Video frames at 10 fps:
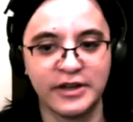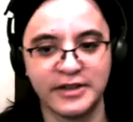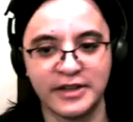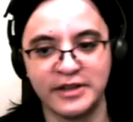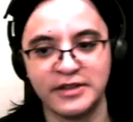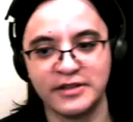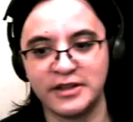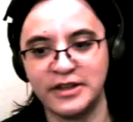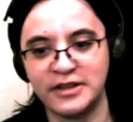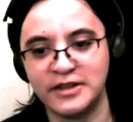I think, because
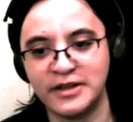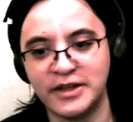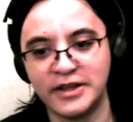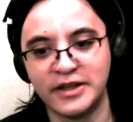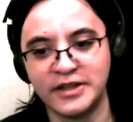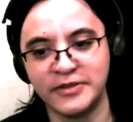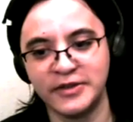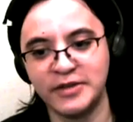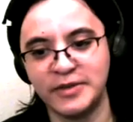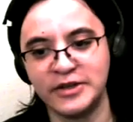like I
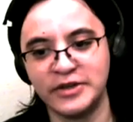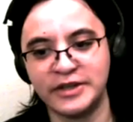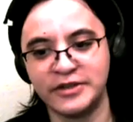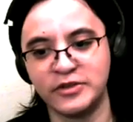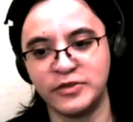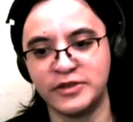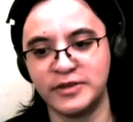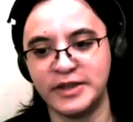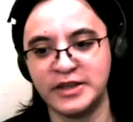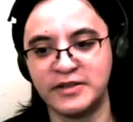definitely have my own answers for
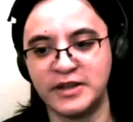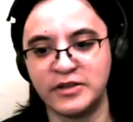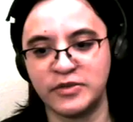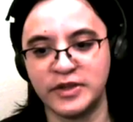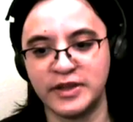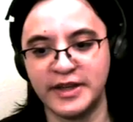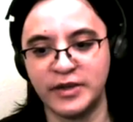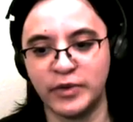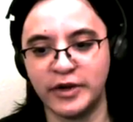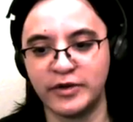some of these things for like
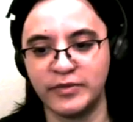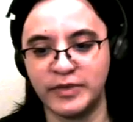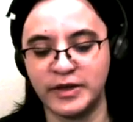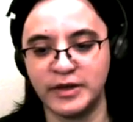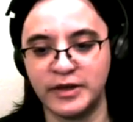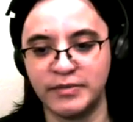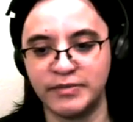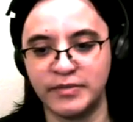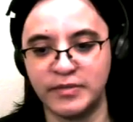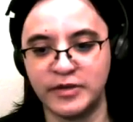what are the
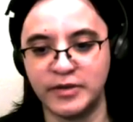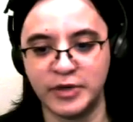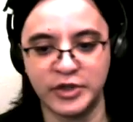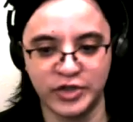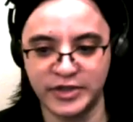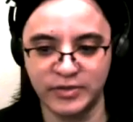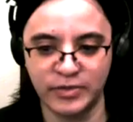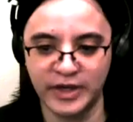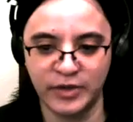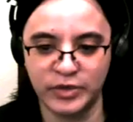sub projects and
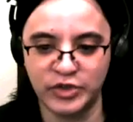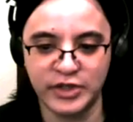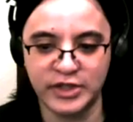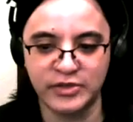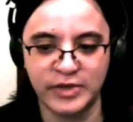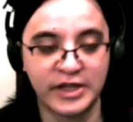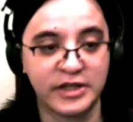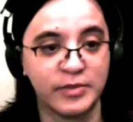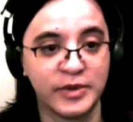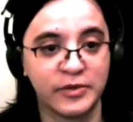like which areas we need
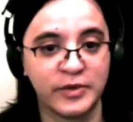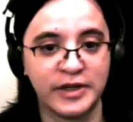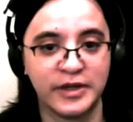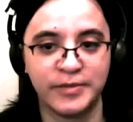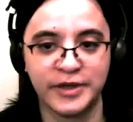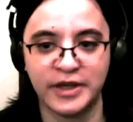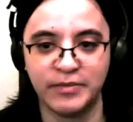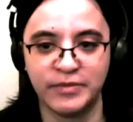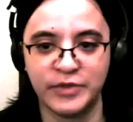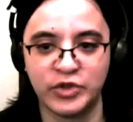help with or whatnot, but
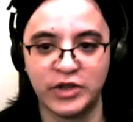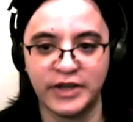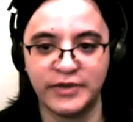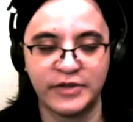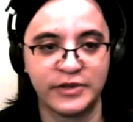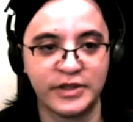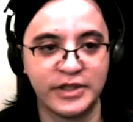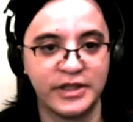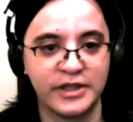I'm sure I have a different